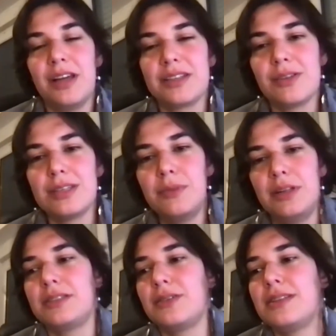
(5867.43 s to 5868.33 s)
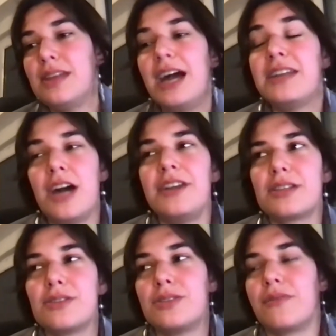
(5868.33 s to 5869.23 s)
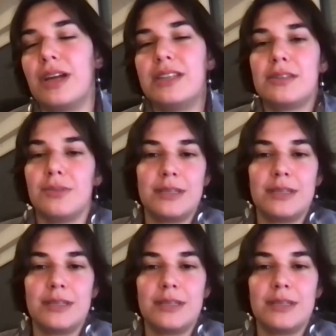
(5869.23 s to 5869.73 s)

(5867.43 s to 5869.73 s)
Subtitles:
to us. They had non-exclusive rights to it.